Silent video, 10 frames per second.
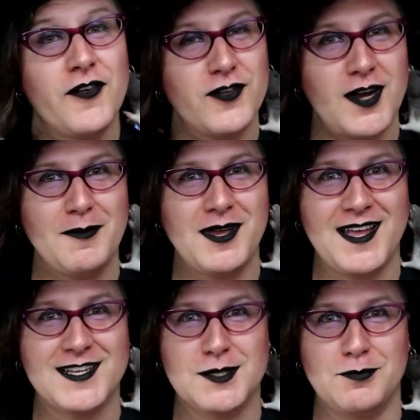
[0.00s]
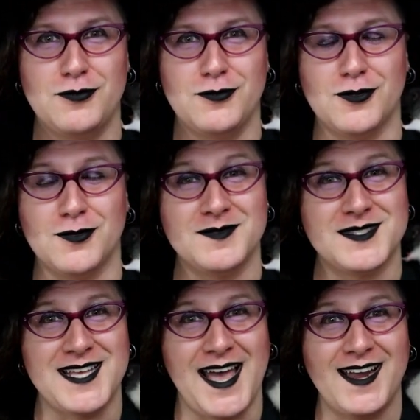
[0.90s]
Pranabi Likes the Poodle,
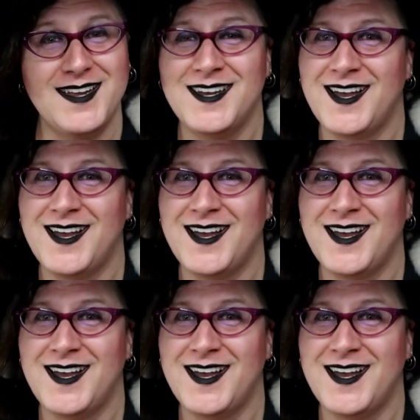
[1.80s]
Zach,